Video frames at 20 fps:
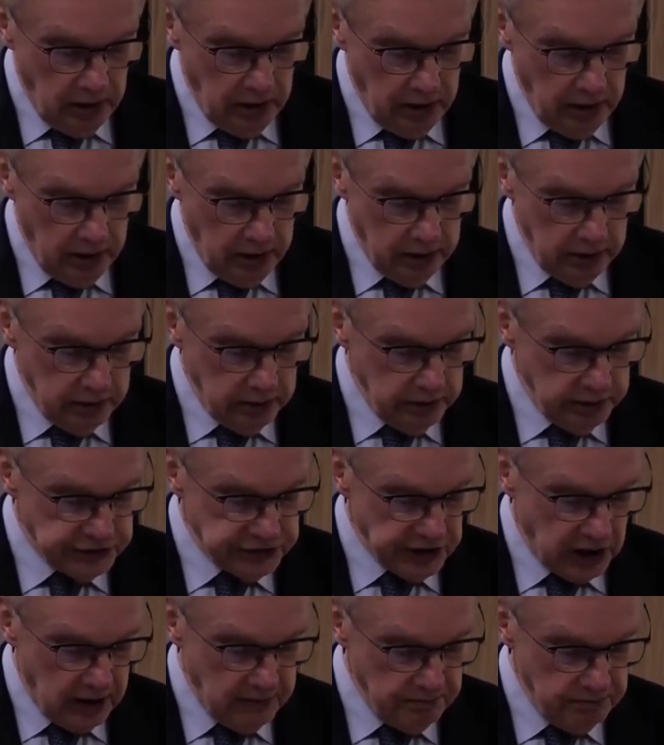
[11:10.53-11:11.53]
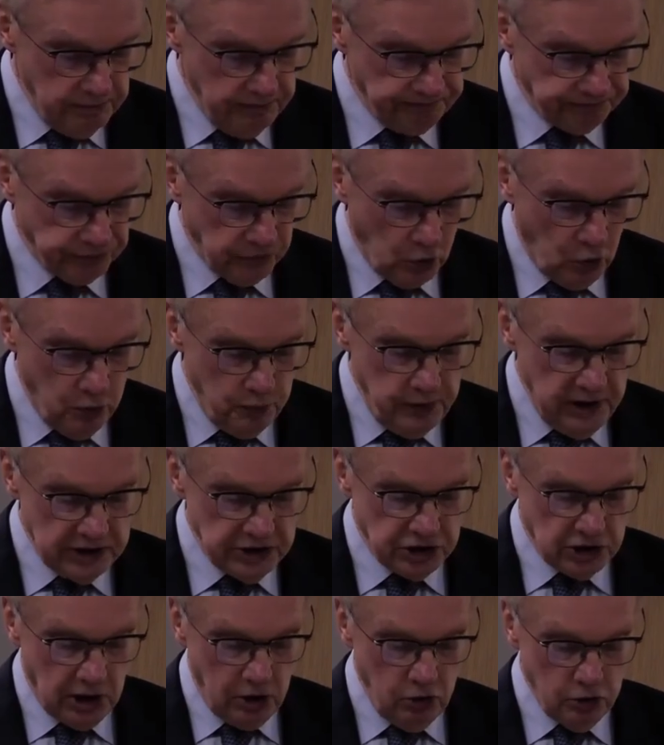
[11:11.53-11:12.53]
Uh, some of
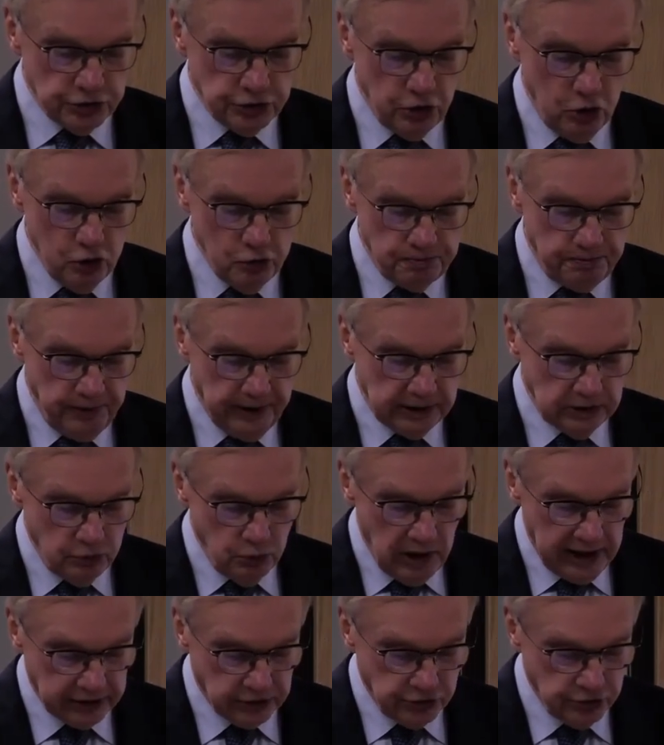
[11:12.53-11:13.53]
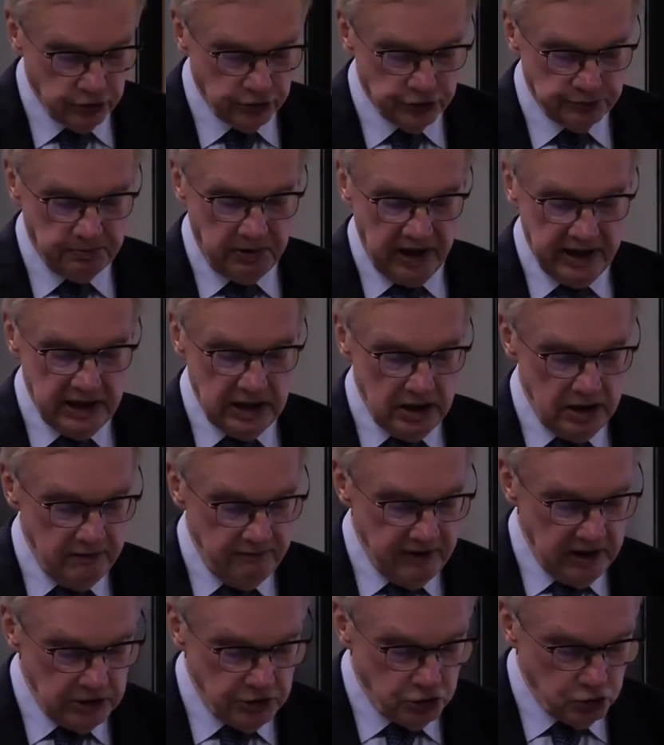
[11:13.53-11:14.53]
which are also open to actions by
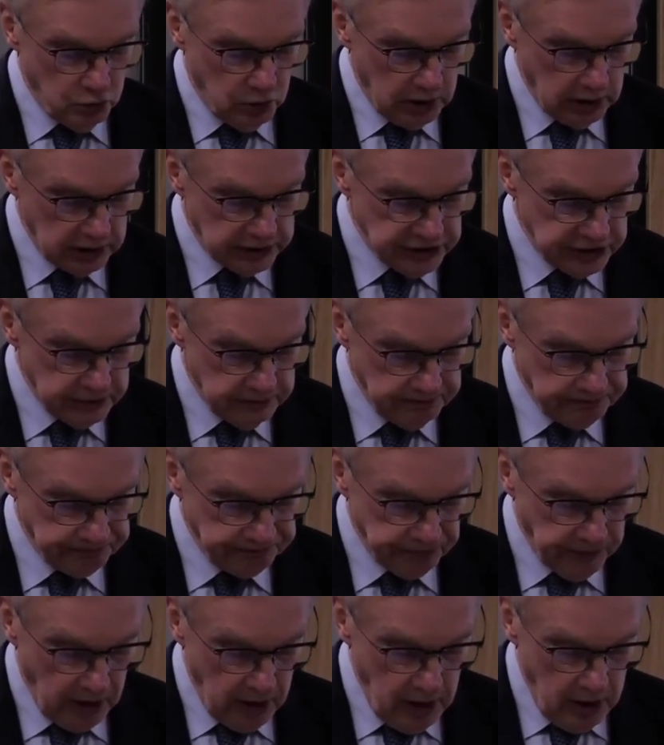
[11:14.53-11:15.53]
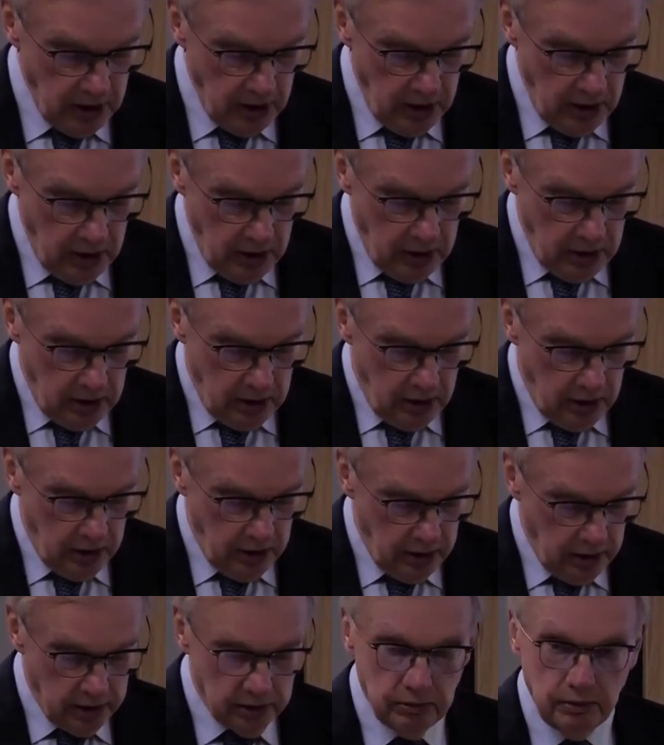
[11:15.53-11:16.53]
individuals.
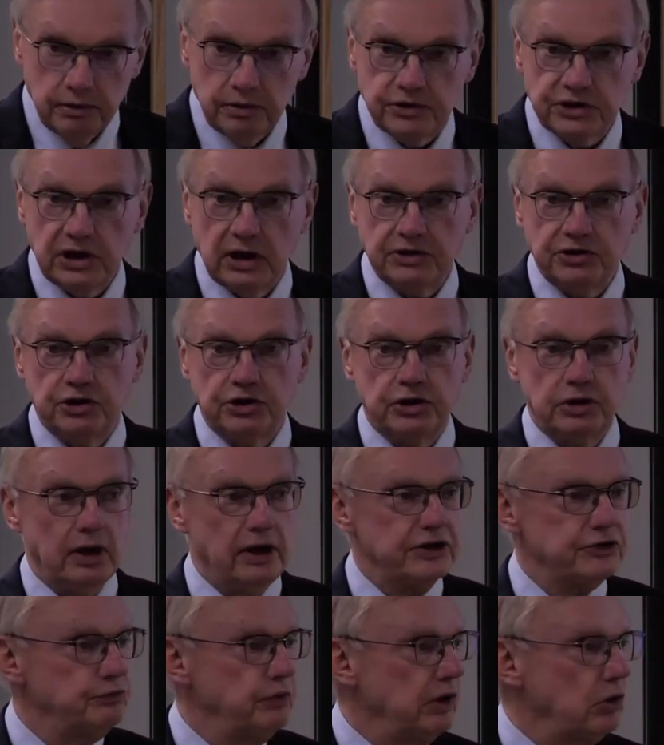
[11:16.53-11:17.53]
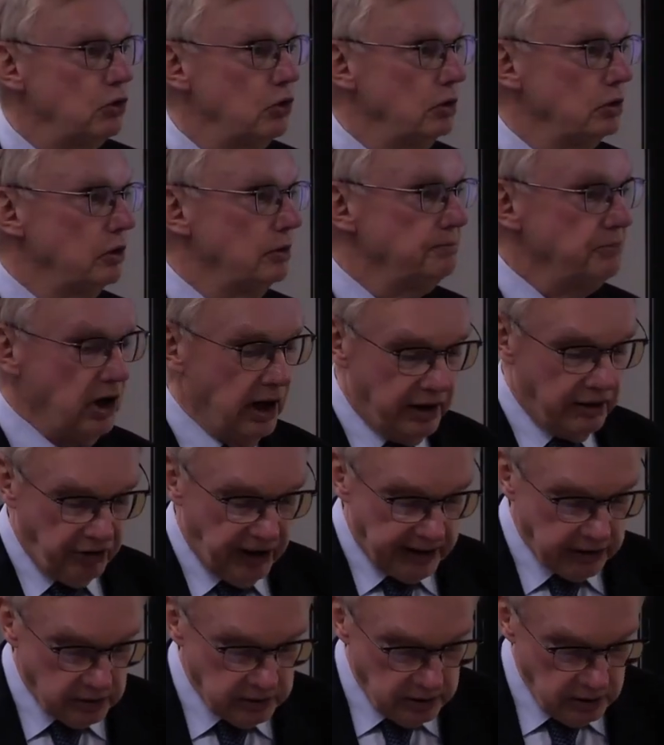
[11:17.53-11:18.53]
Uh, such, as we call them,
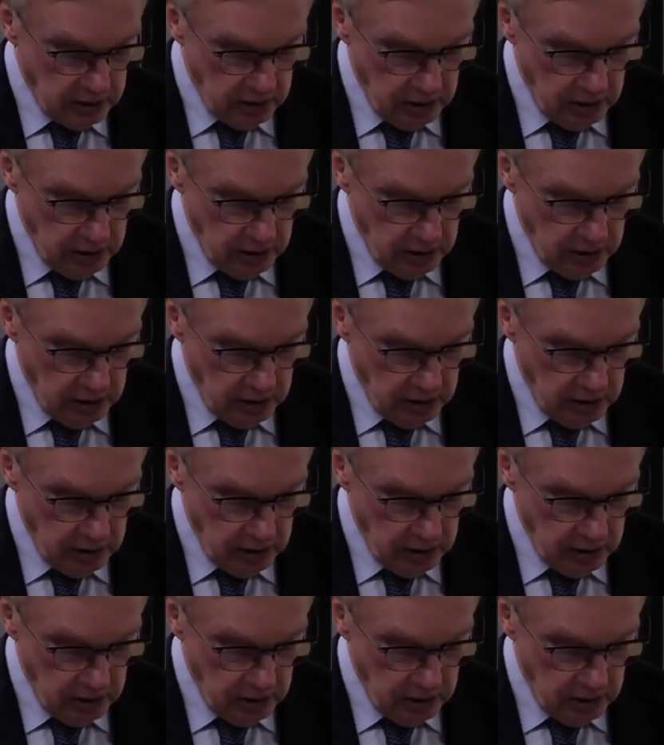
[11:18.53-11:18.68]
direct